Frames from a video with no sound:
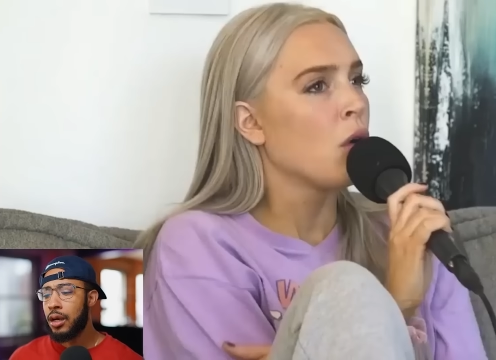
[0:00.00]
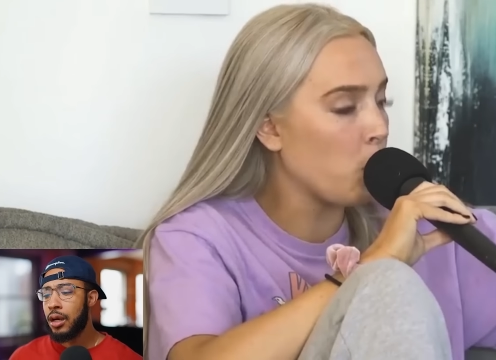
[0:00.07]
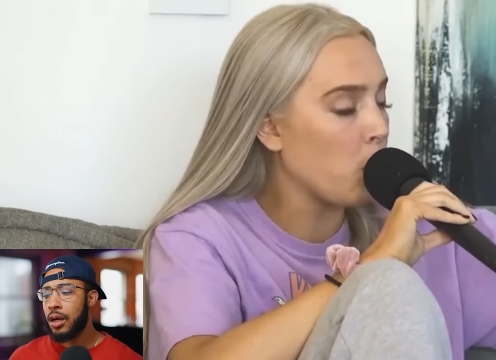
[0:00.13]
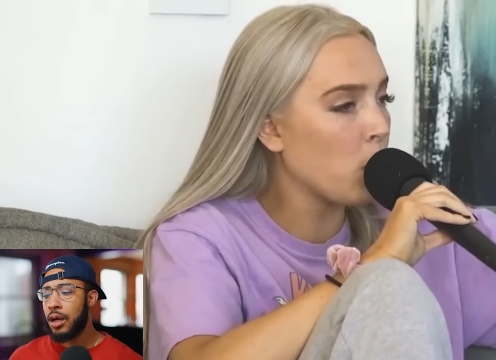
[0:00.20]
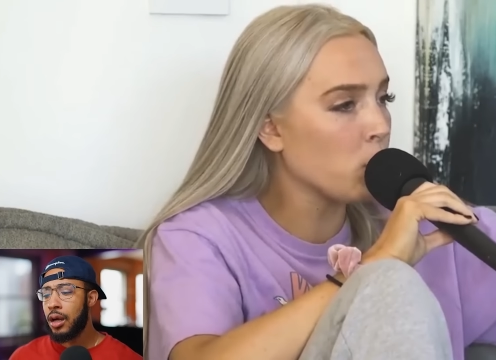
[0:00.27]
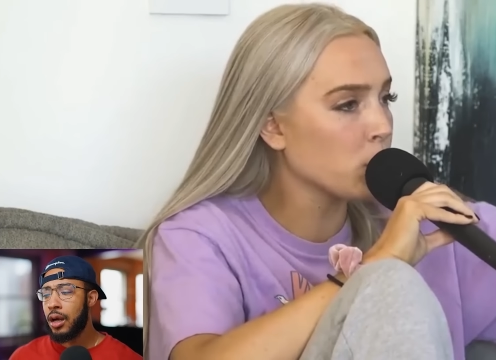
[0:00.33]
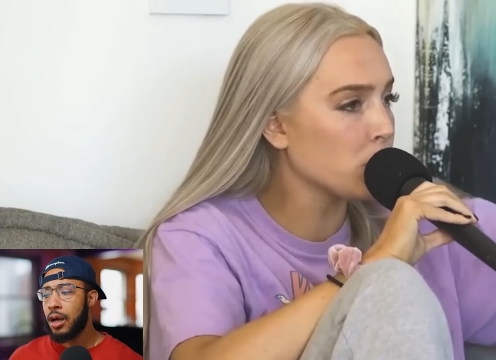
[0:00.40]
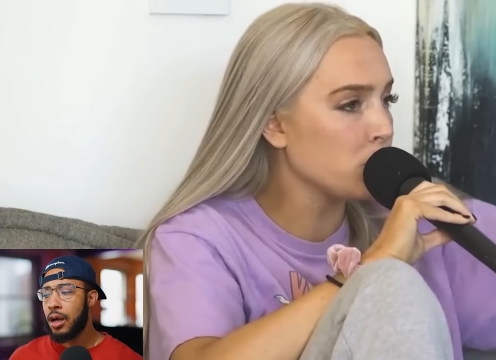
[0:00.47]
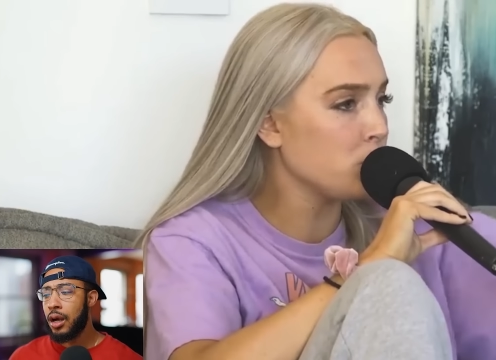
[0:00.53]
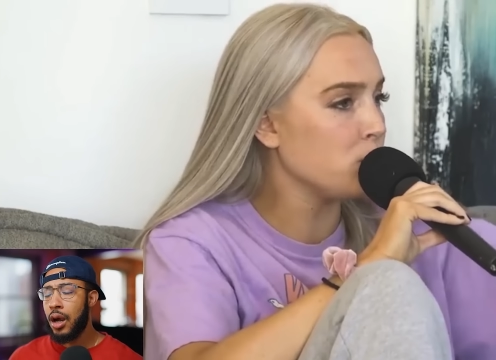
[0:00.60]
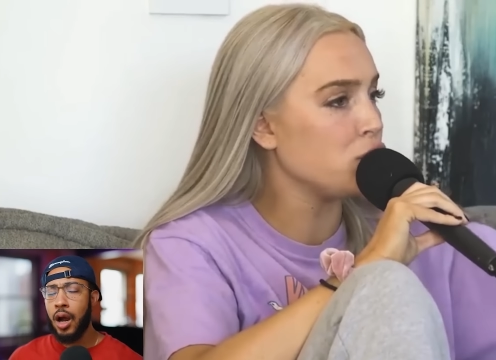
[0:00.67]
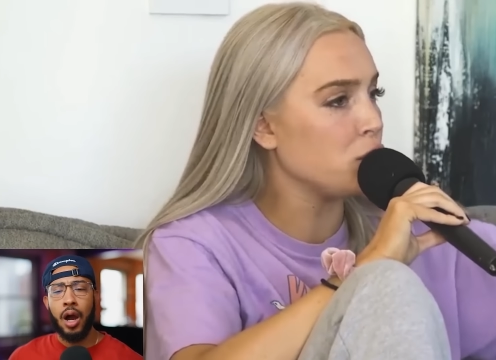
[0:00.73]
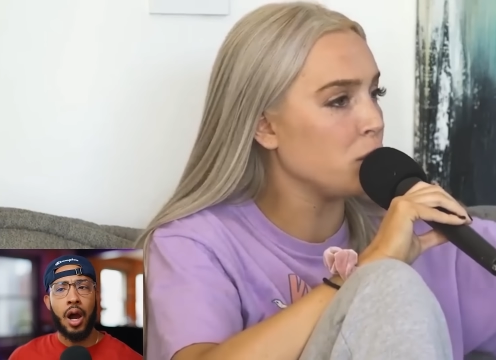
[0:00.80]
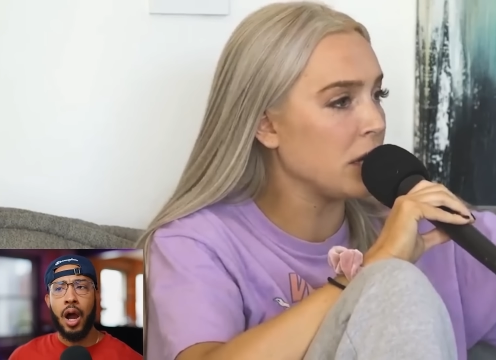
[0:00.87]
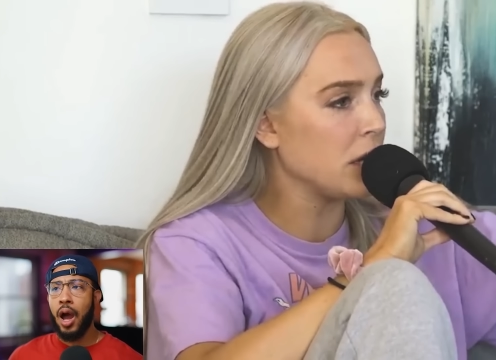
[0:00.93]
Speaker 1: What were you
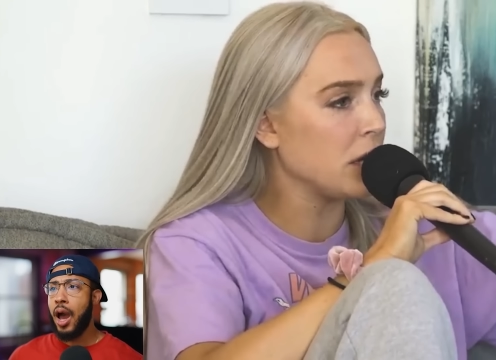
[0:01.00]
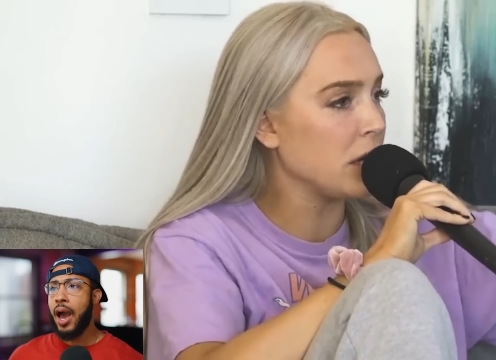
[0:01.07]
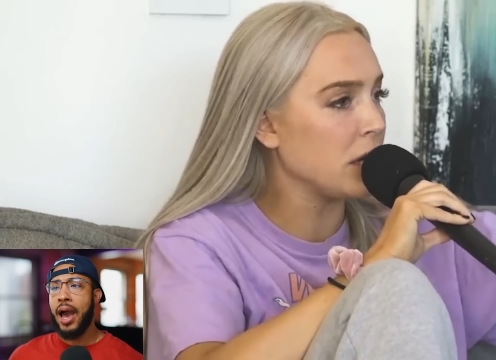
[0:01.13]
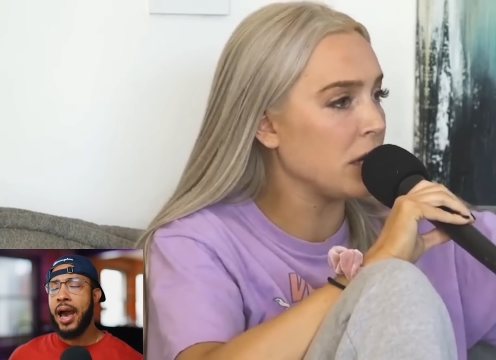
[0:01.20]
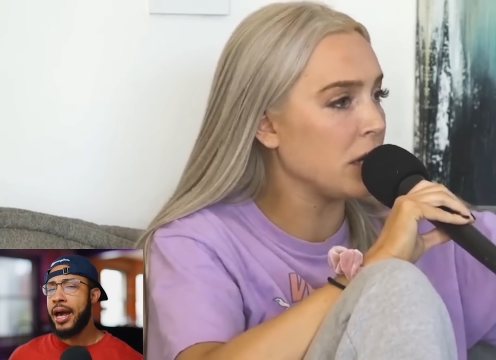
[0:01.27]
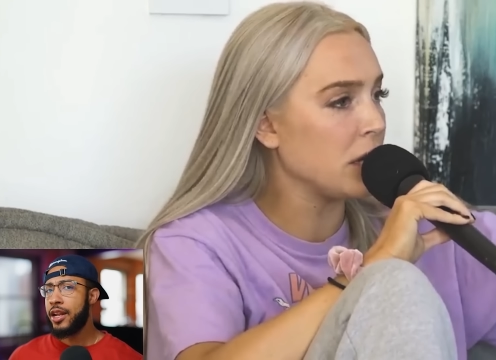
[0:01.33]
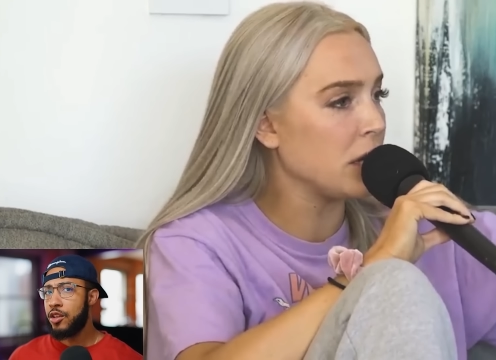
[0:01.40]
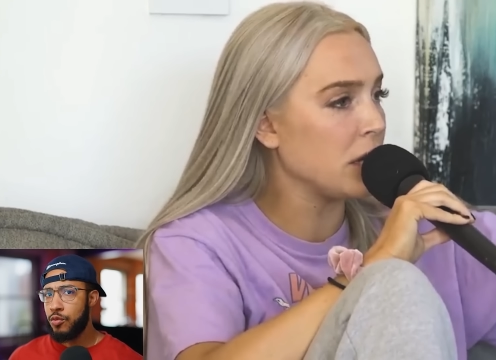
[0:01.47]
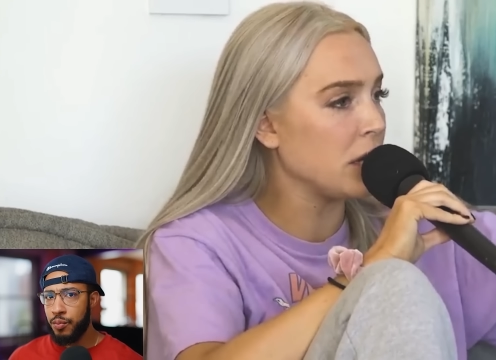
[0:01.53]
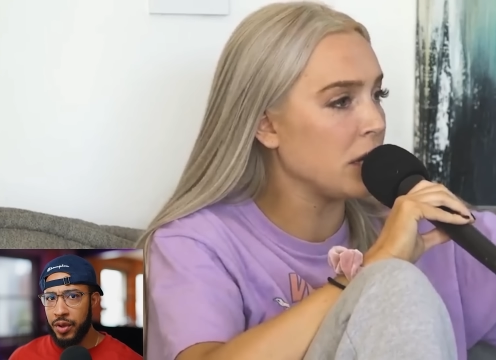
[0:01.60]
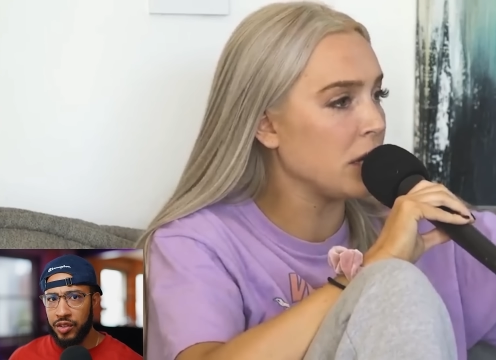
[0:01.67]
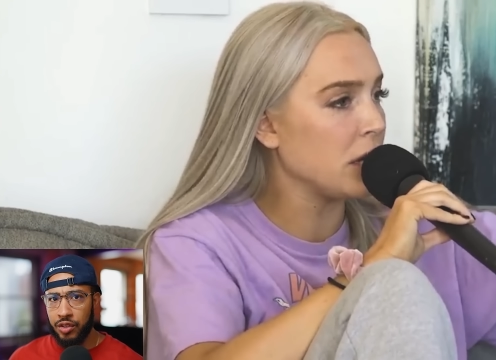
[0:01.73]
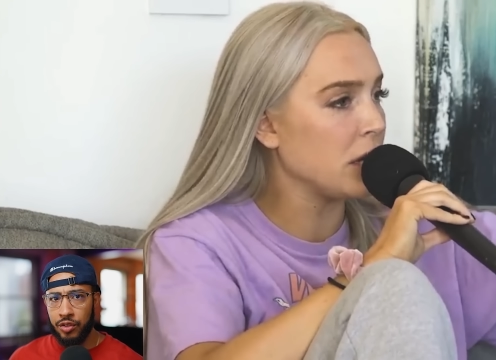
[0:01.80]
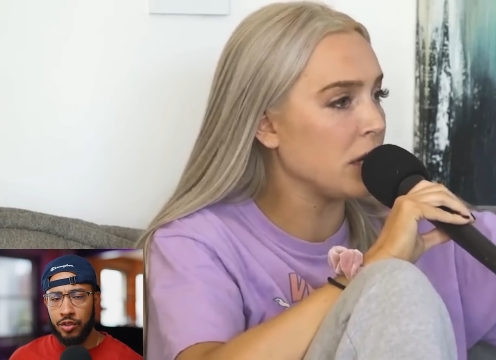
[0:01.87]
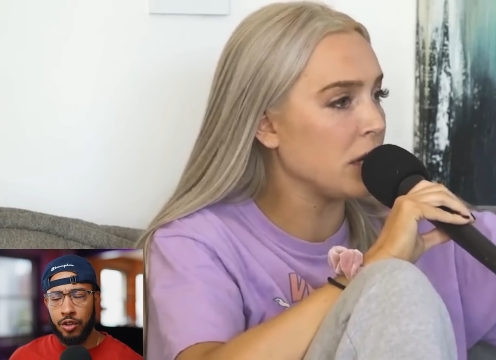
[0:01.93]
doing?
Speaker 2: How do you
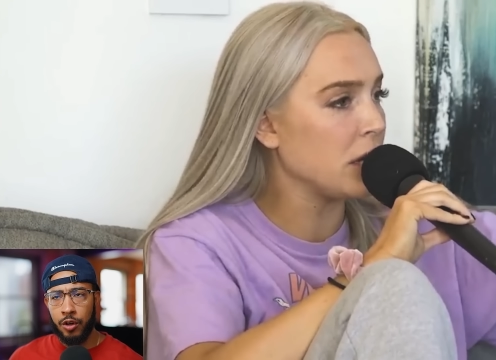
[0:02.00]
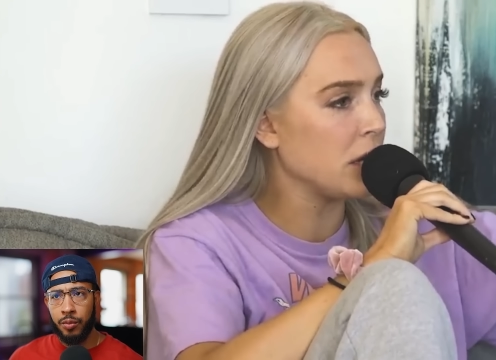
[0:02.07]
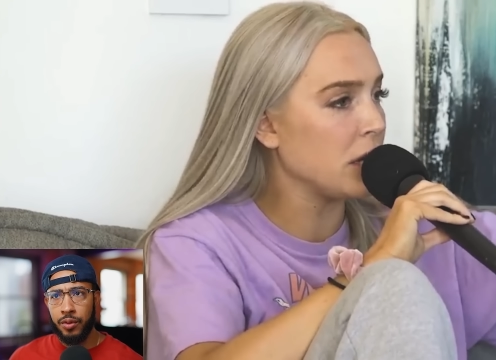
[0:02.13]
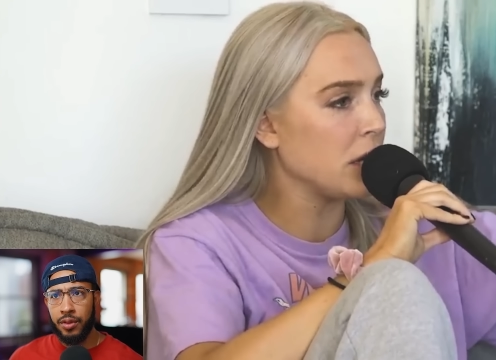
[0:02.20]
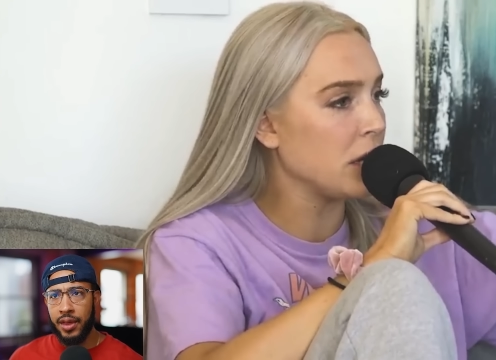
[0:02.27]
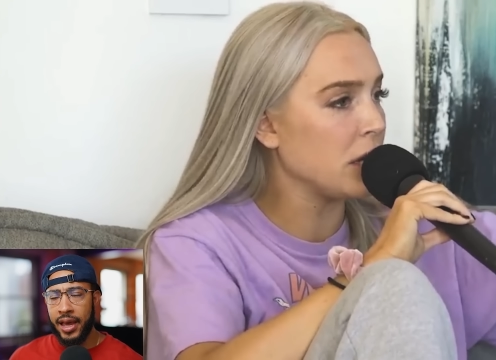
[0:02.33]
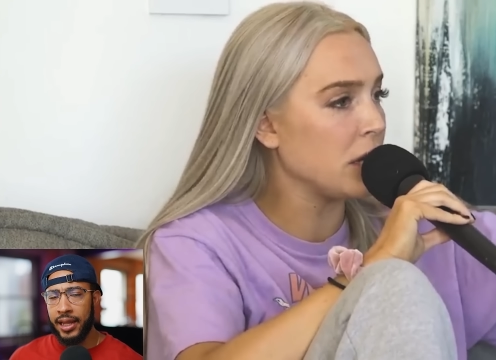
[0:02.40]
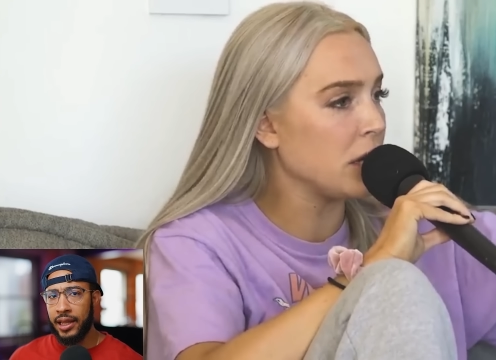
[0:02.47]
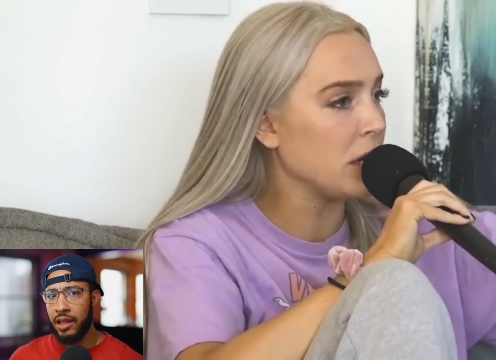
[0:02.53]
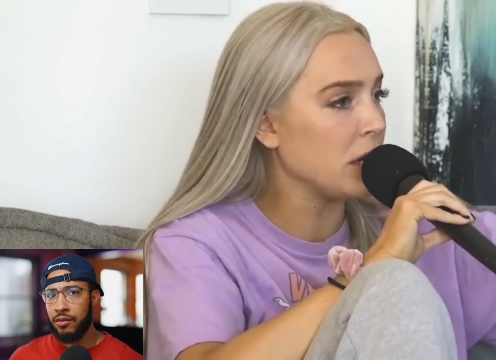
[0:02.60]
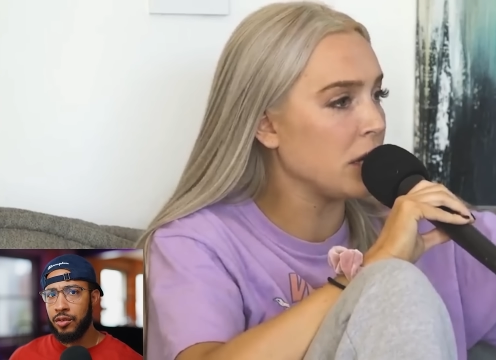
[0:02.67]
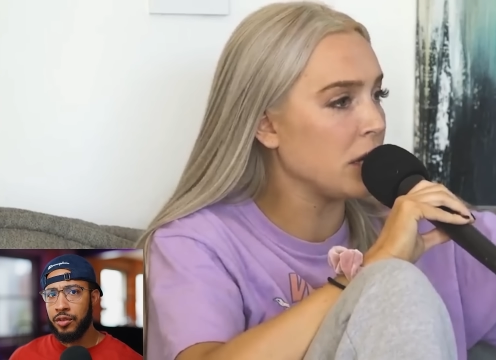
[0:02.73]
misinterpret that level and